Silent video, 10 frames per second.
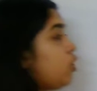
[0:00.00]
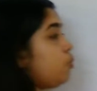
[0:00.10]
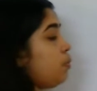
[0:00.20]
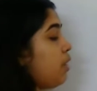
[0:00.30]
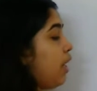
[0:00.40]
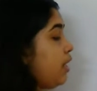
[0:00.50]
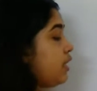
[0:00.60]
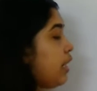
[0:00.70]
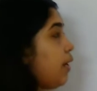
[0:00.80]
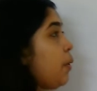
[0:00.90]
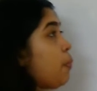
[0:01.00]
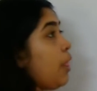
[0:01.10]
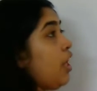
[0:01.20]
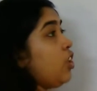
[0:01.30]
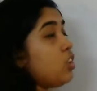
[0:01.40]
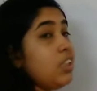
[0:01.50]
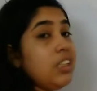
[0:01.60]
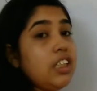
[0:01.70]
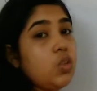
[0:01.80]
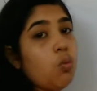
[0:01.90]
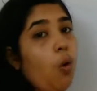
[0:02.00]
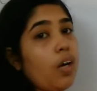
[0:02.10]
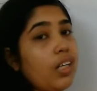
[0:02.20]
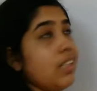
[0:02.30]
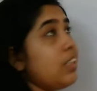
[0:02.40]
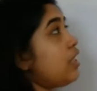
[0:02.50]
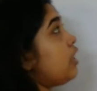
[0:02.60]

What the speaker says: you people understand? So this is what is